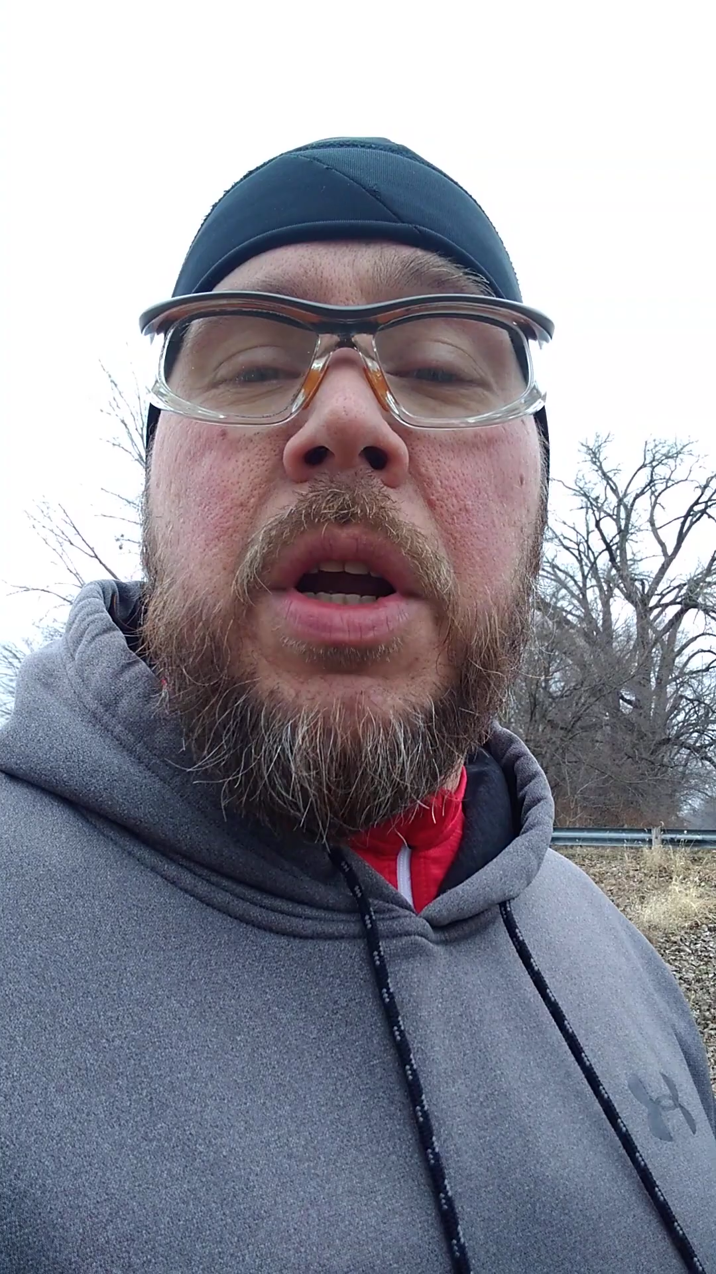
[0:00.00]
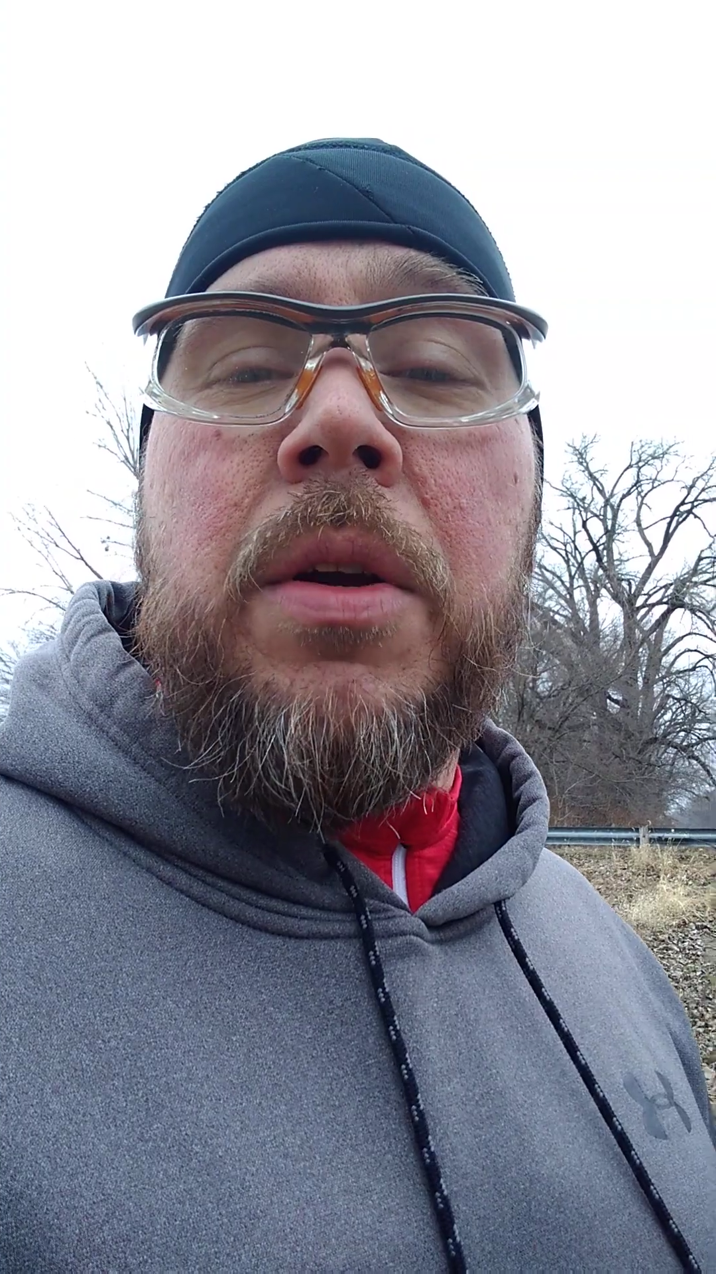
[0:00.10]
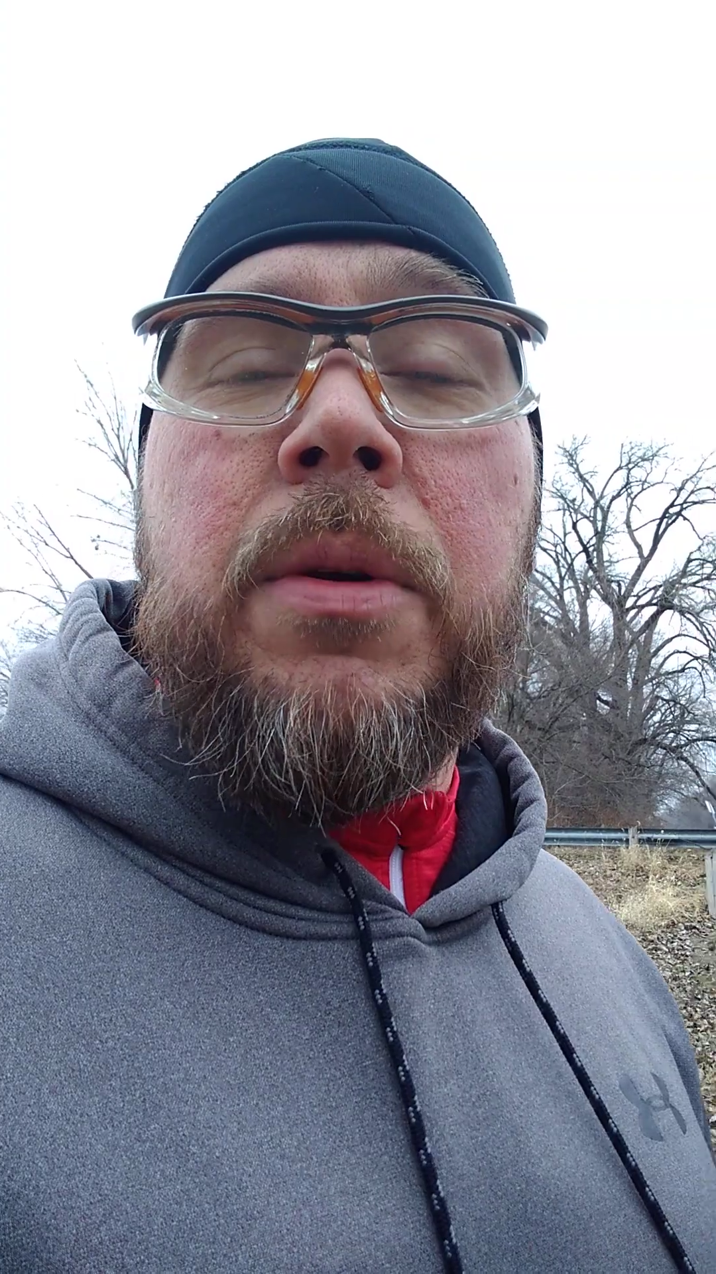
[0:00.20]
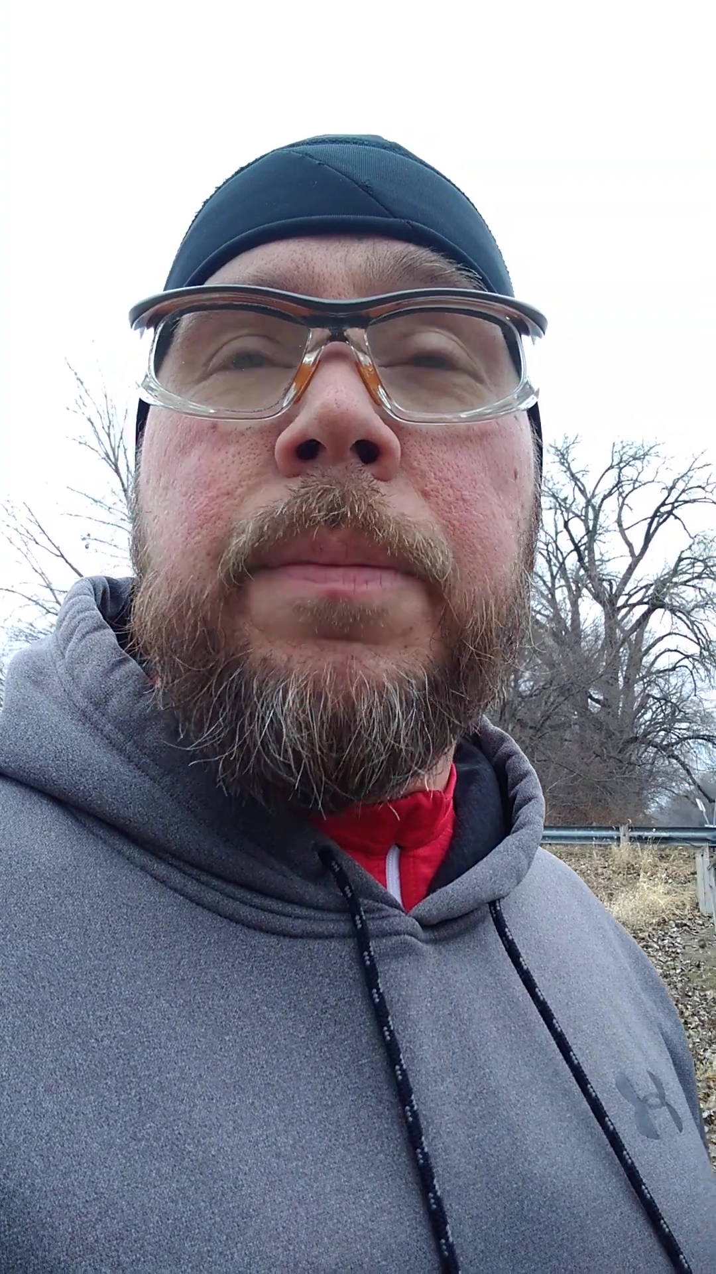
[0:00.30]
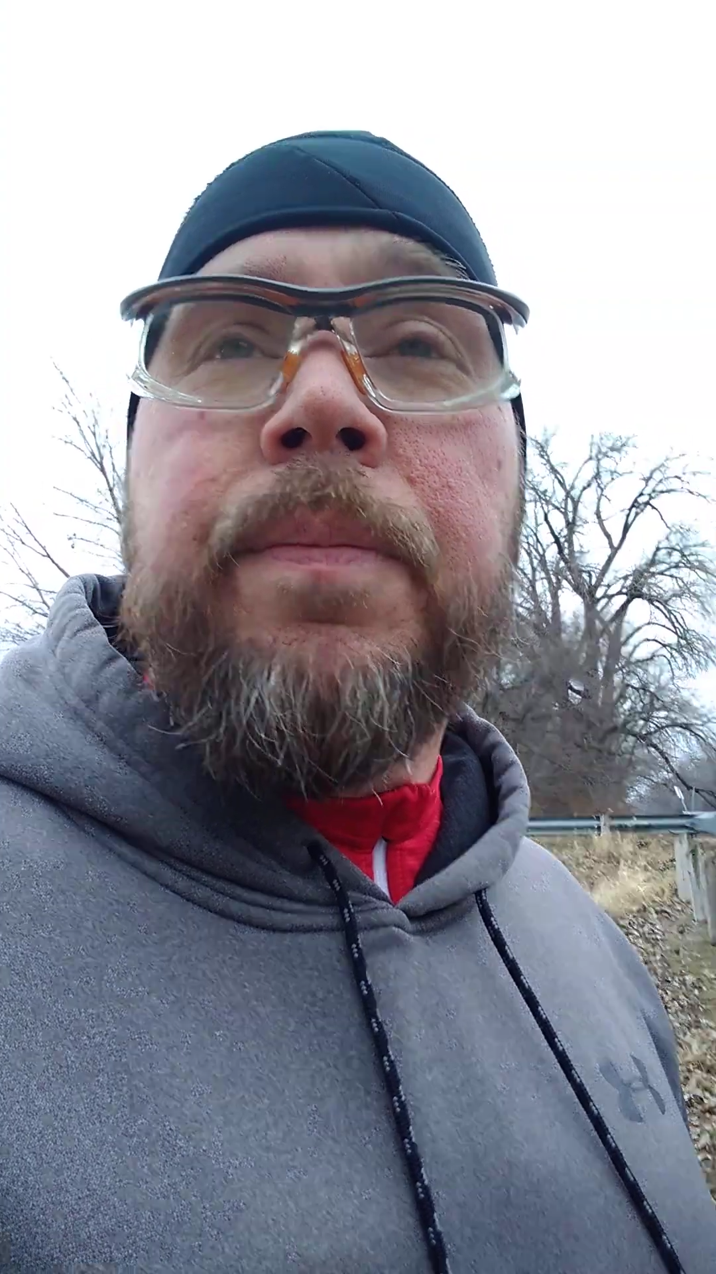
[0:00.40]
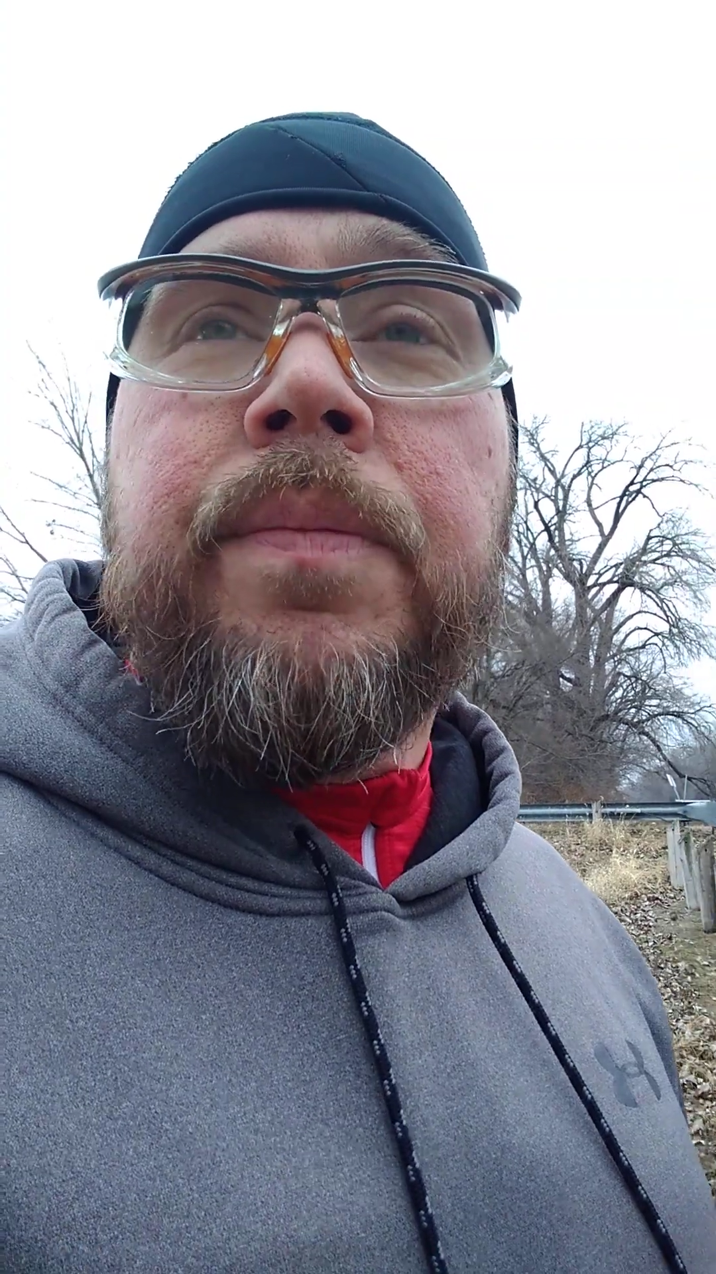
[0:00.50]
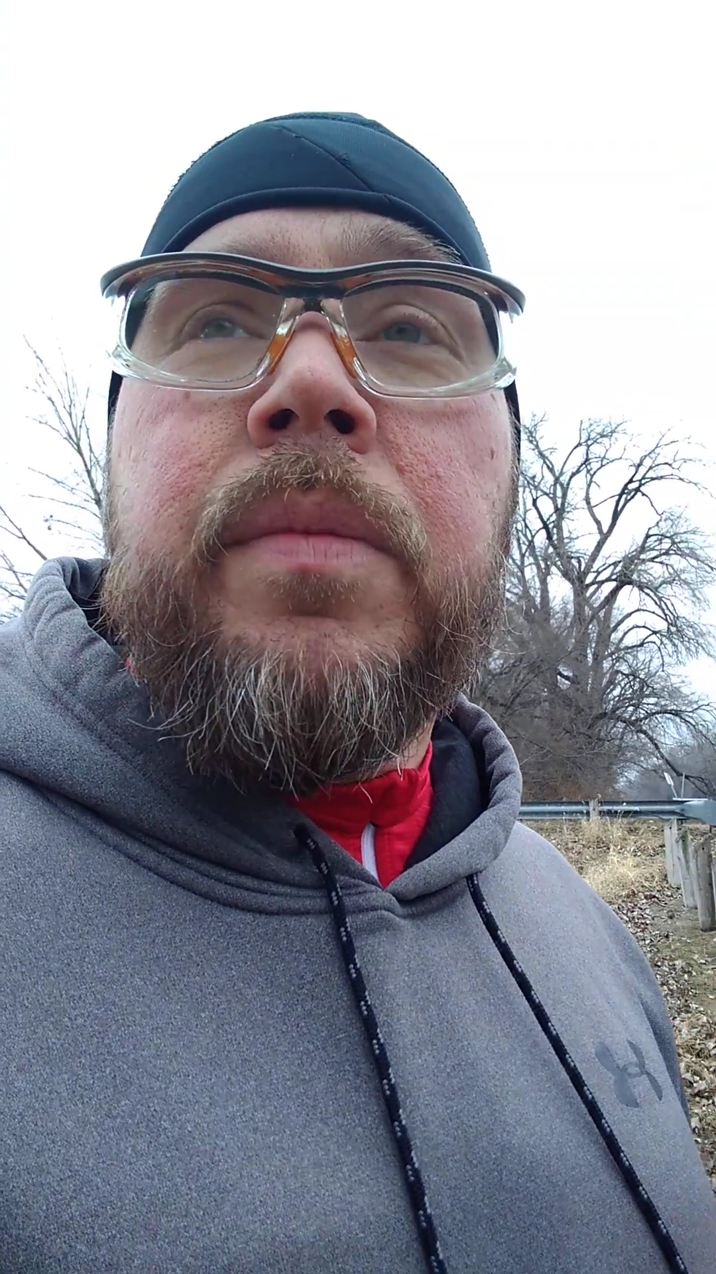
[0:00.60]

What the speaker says: channel.